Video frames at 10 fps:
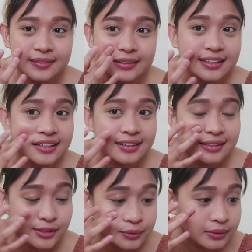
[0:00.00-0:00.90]

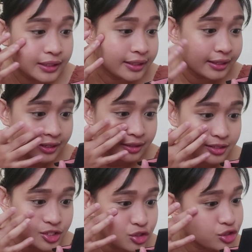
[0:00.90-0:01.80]
Yan. So, again,
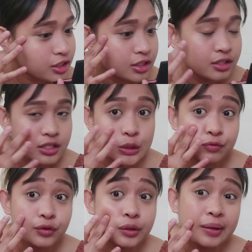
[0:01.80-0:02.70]
this shade is
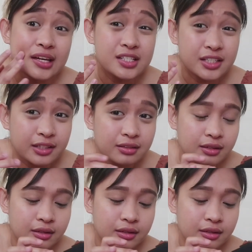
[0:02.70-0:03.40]
for my shade.